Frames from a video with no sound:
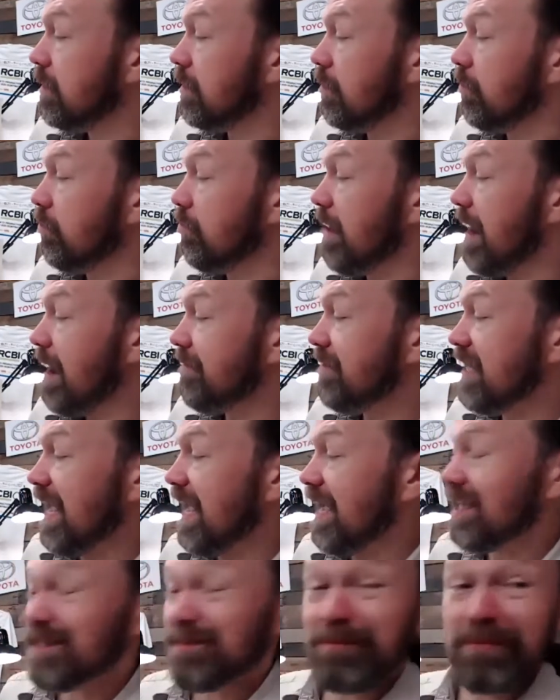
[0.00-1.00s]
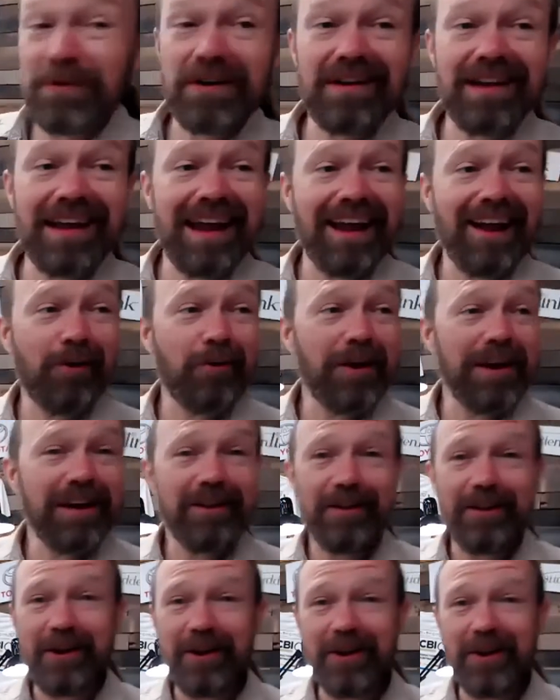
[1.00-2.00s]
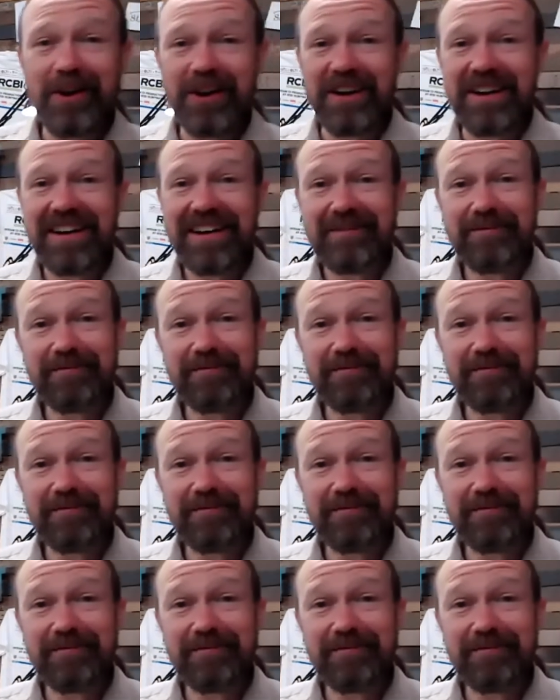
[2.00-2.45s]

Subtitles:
Gravit expert and quick learner.